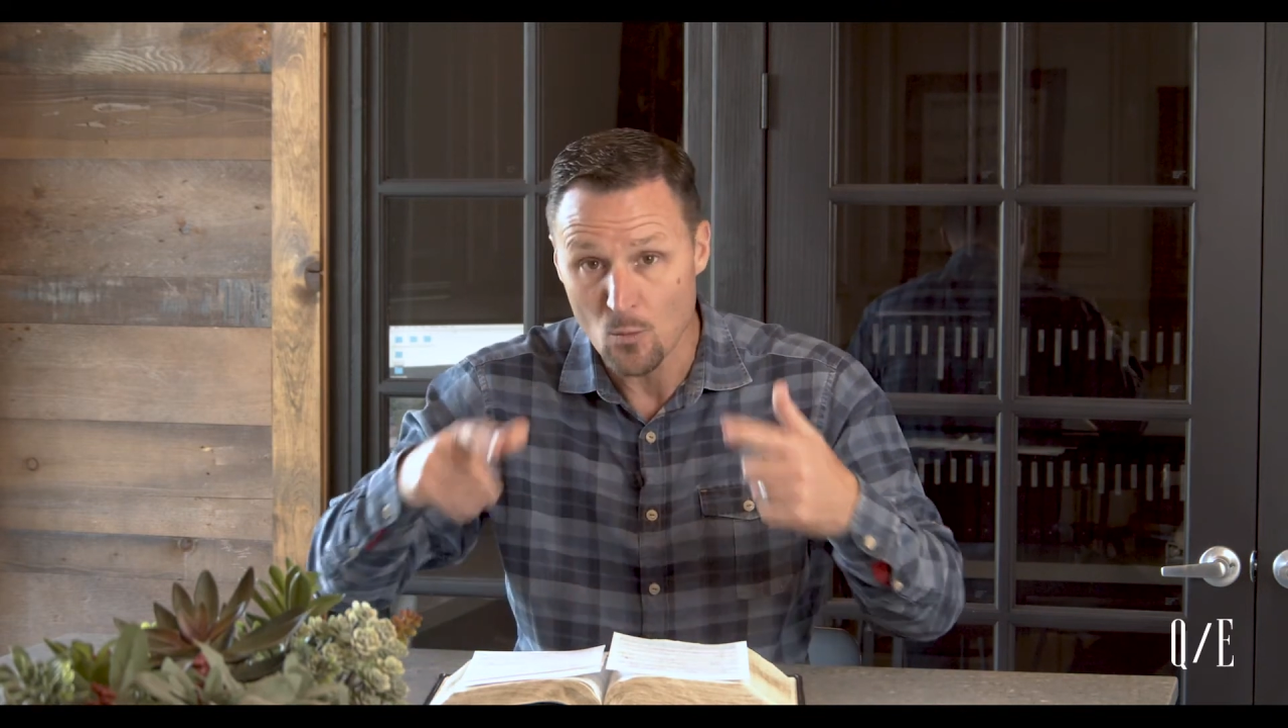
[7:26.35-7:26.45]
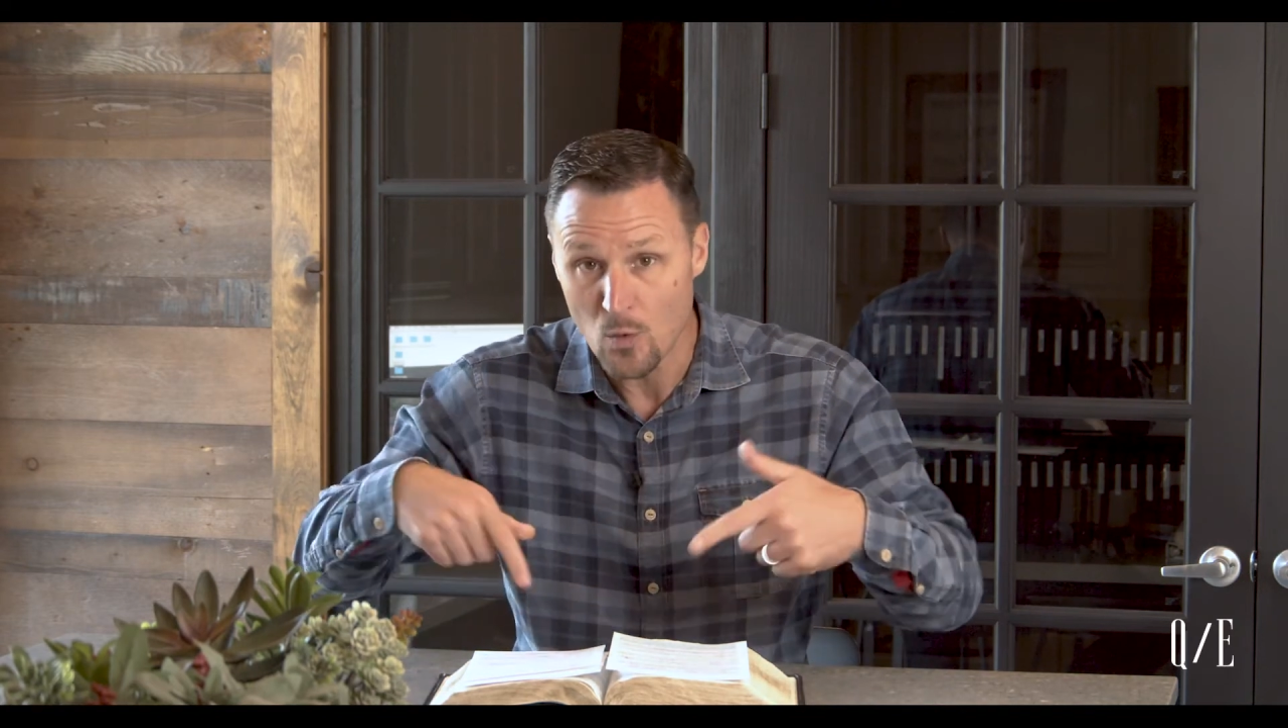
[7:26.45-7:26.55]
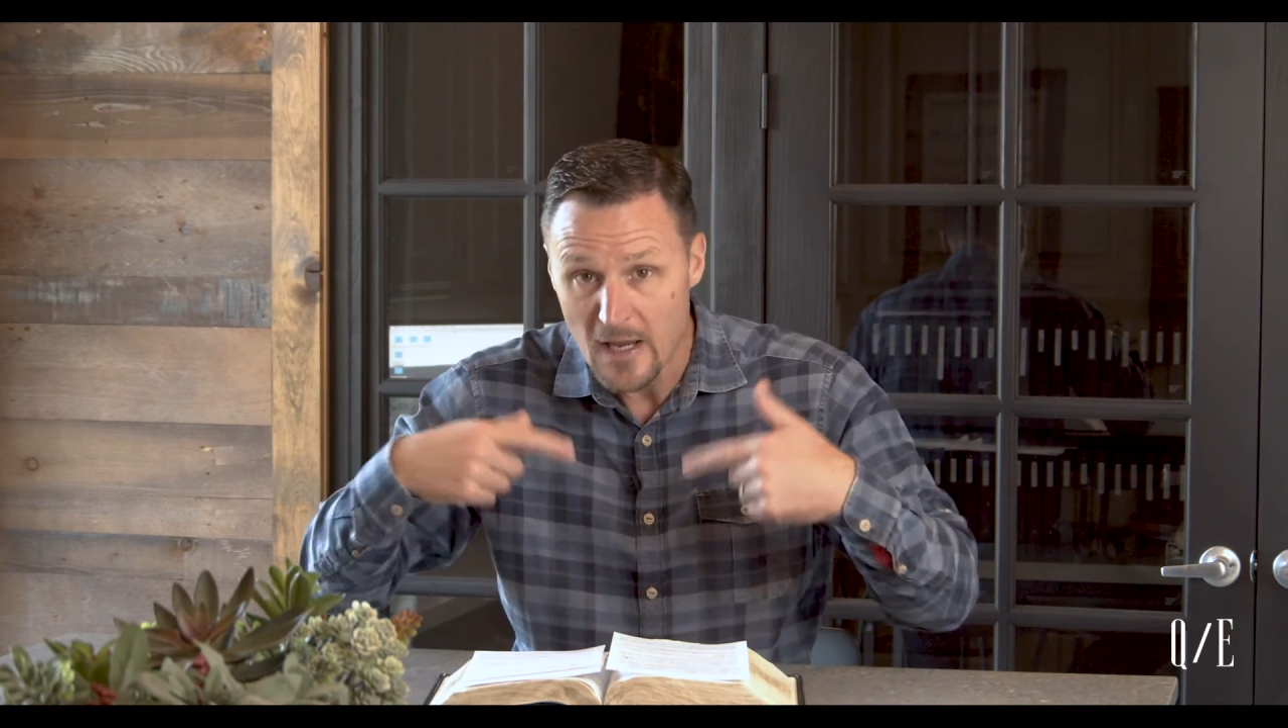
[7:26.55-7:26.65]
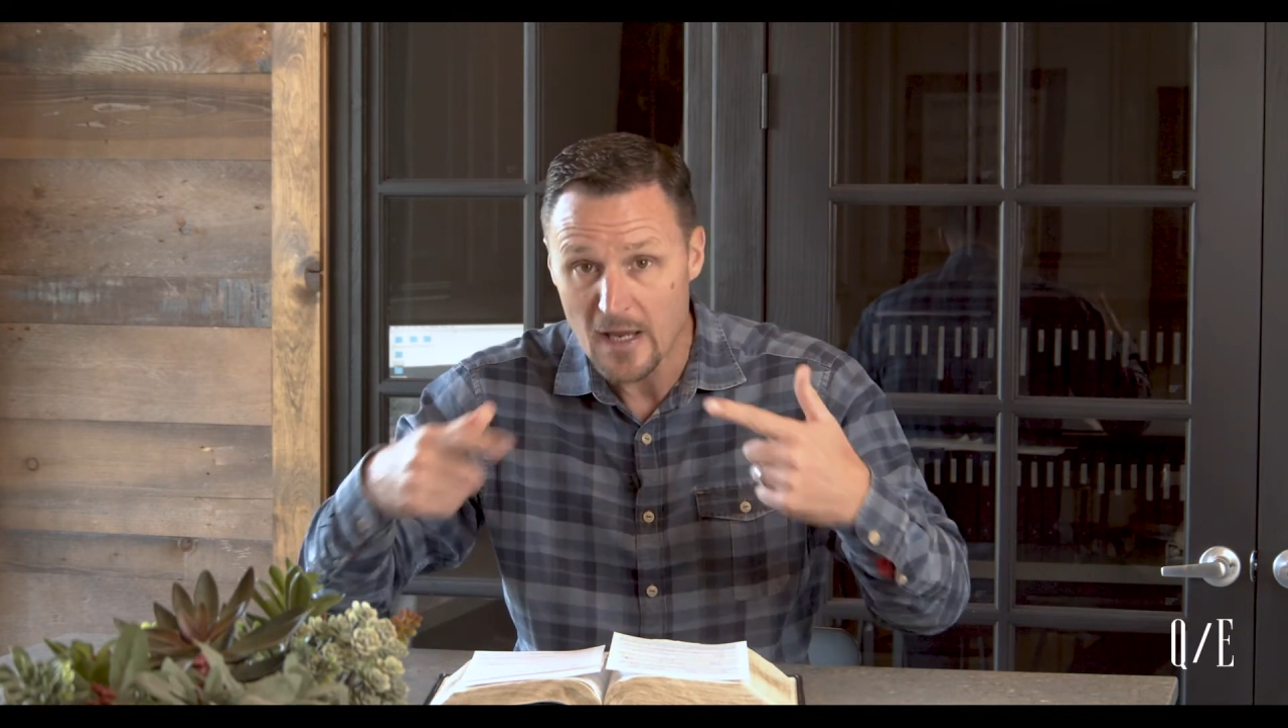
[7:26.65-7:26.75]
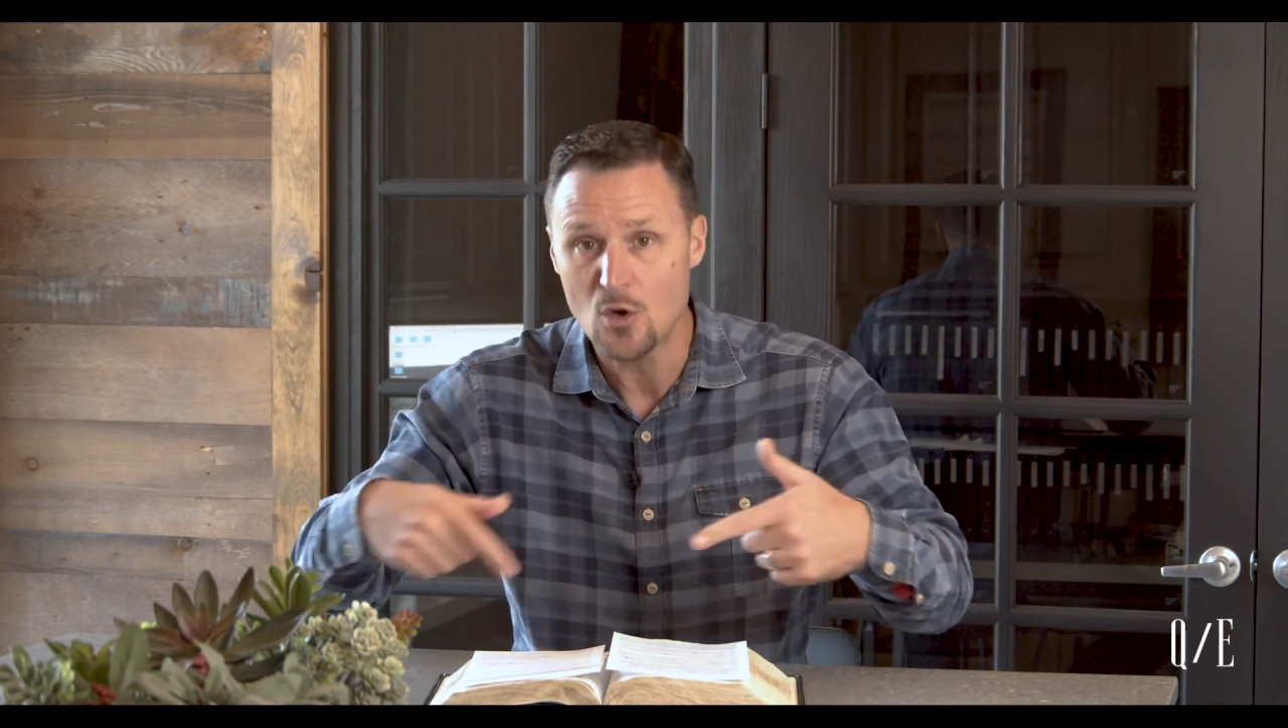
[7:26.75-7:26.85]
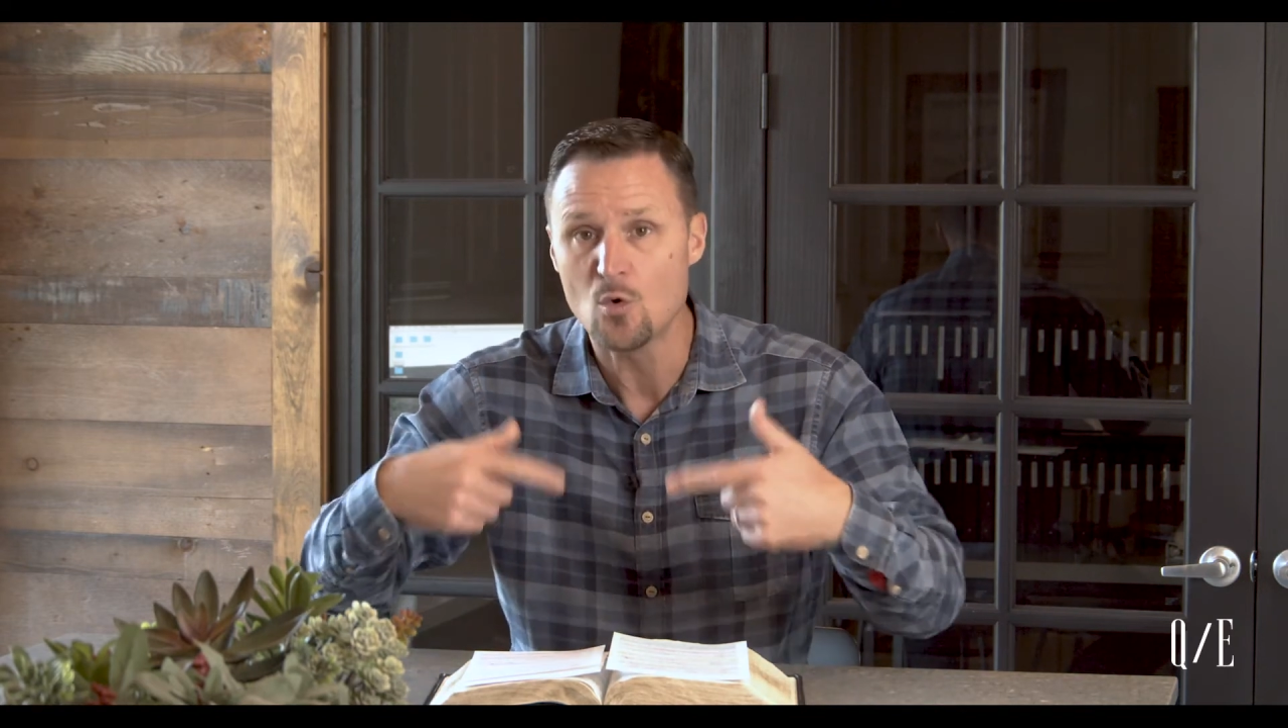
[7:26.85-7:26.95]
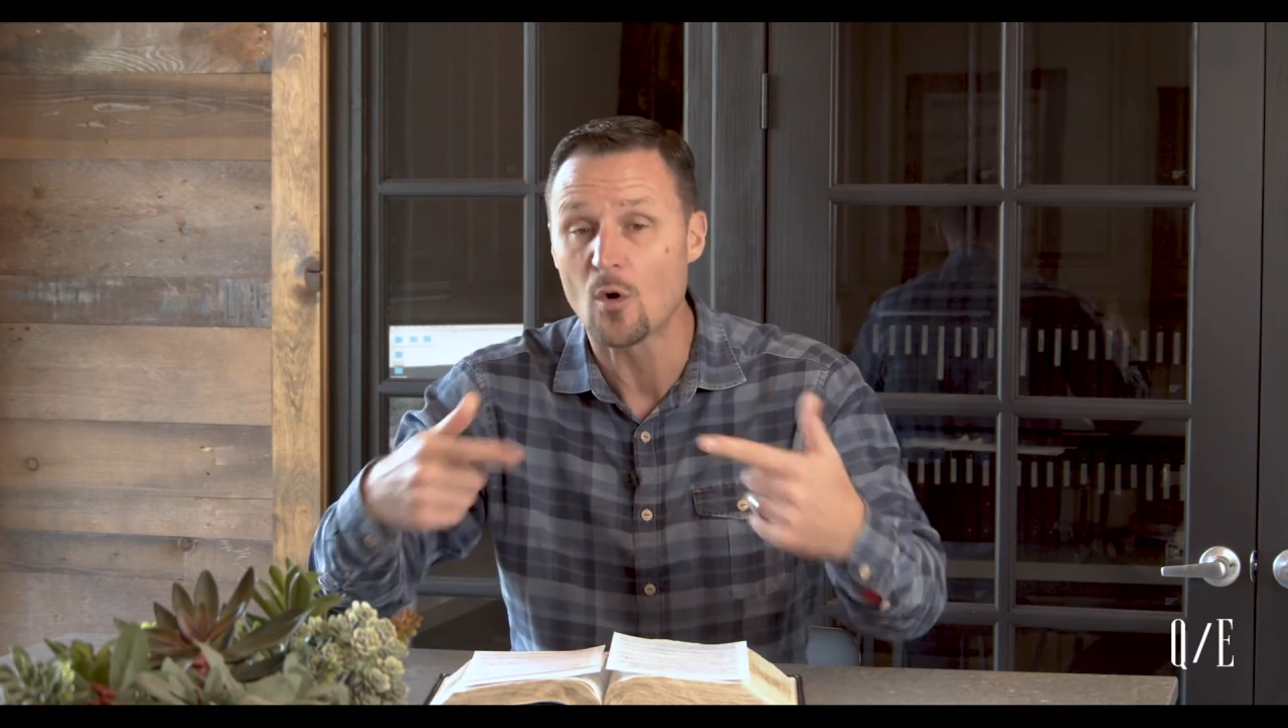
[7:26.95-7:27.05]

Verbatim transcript: we who